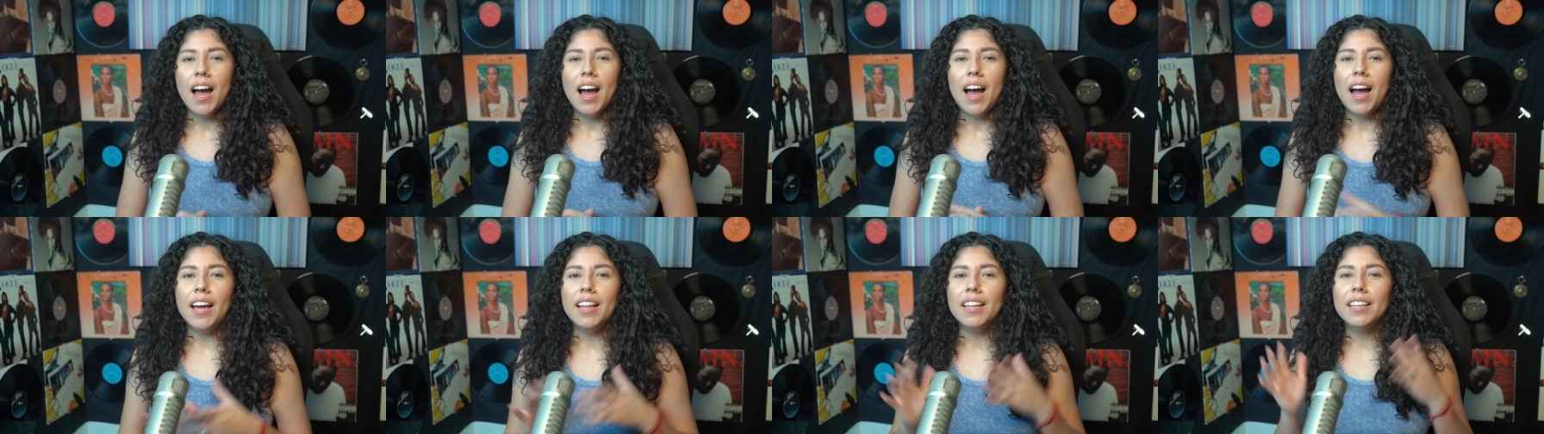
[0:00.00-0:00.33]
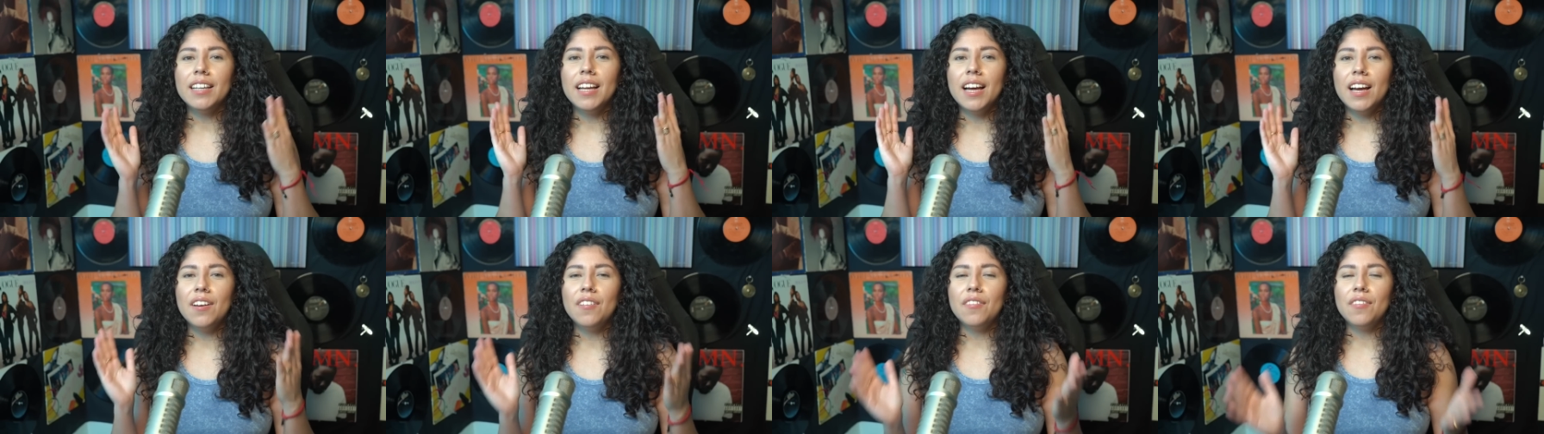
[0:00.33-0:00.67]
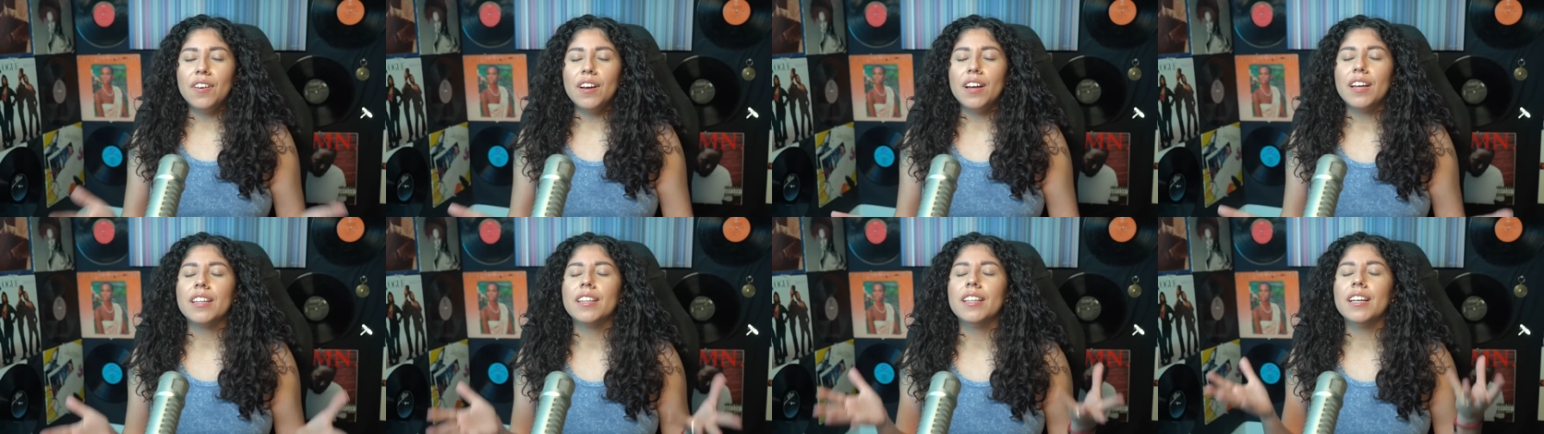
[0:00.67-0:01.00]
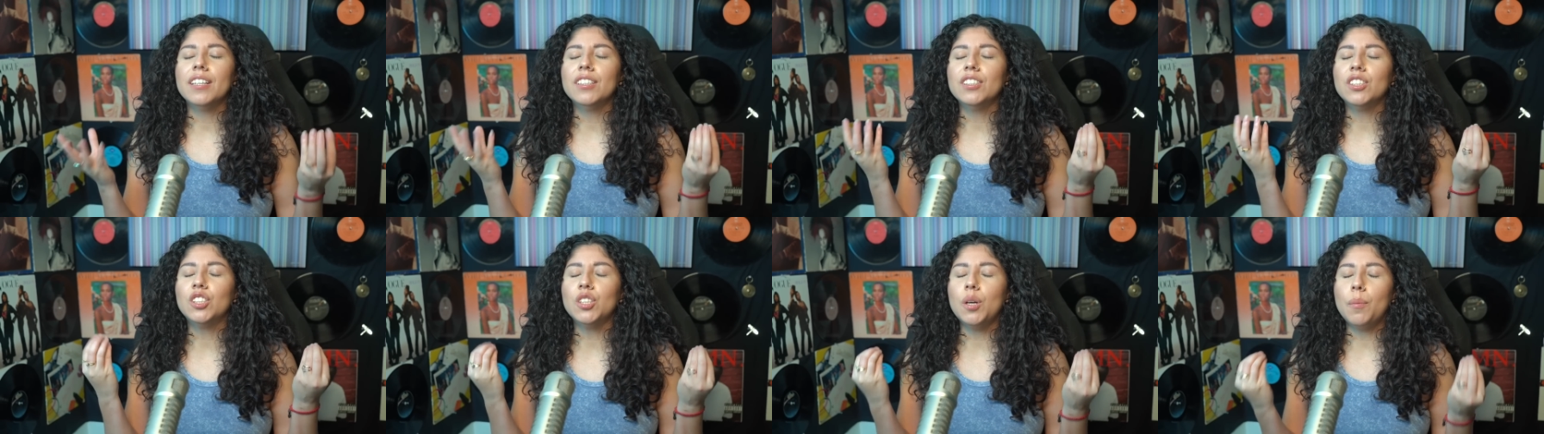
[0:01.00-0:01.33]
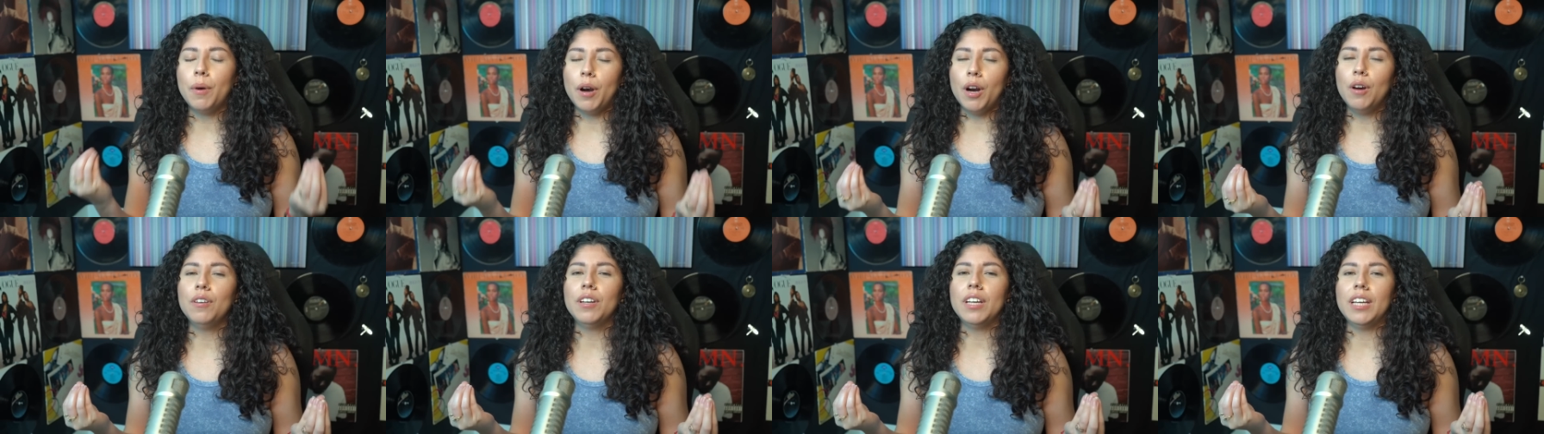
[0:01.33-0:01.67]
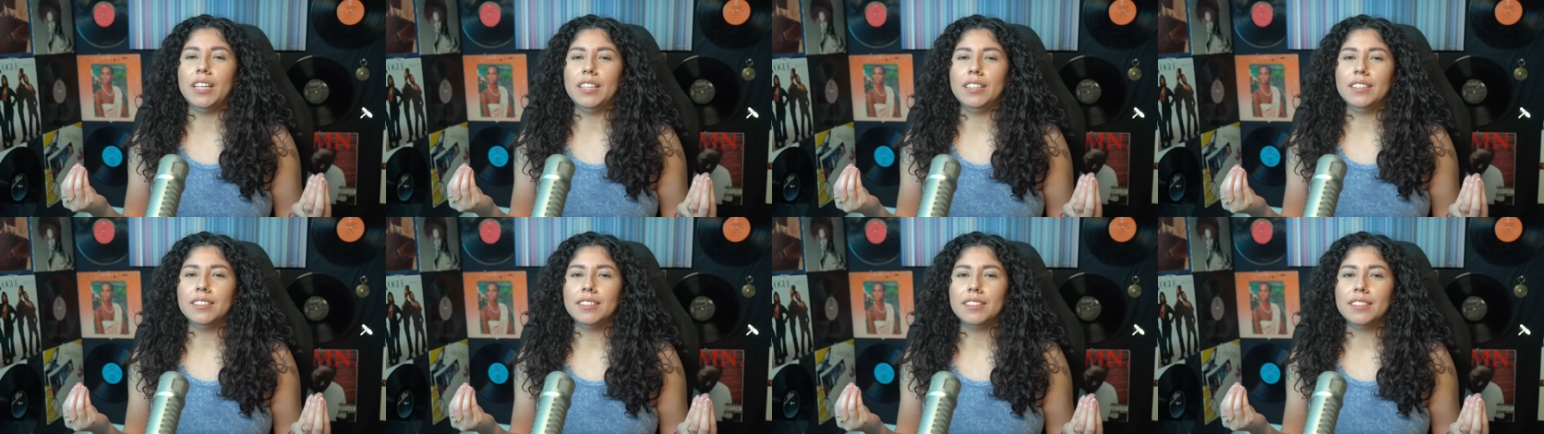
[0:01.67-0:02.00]
I love the
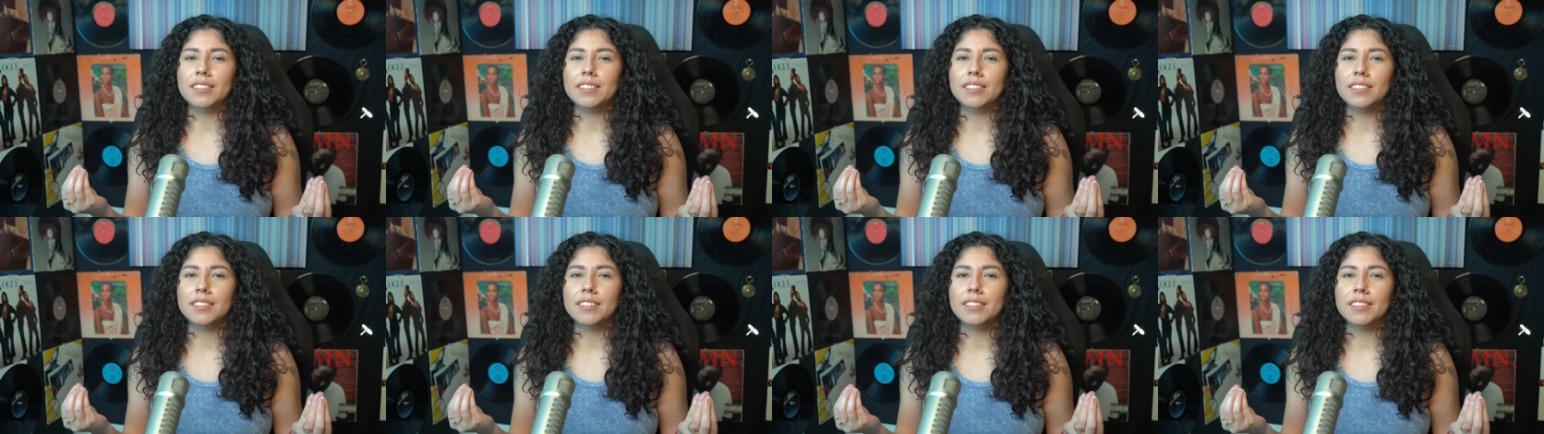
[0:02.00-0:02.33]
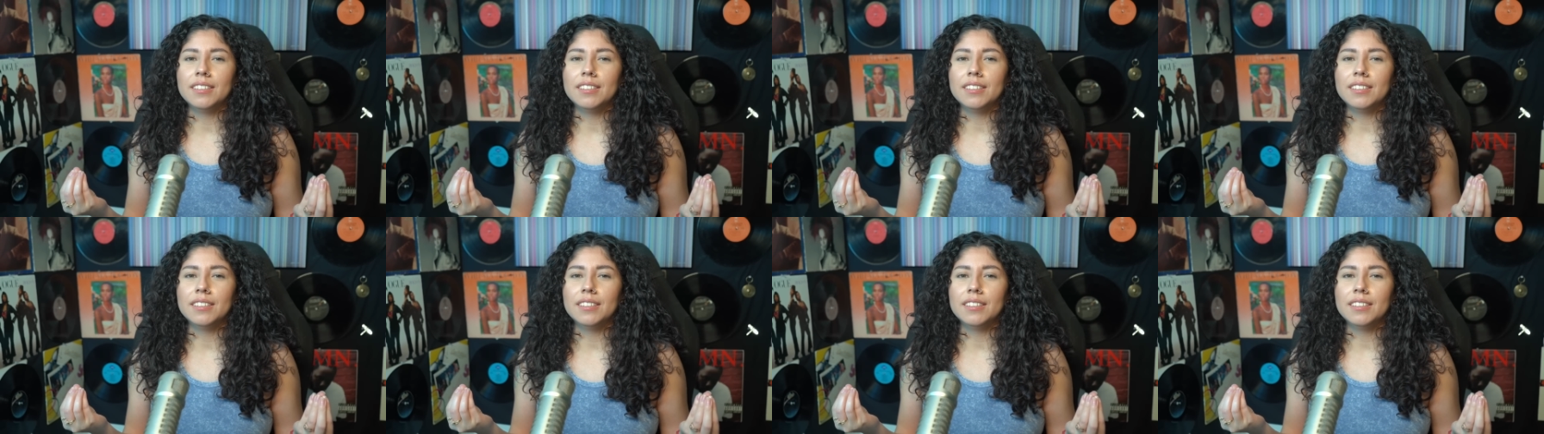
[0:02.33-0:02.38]
jabronis.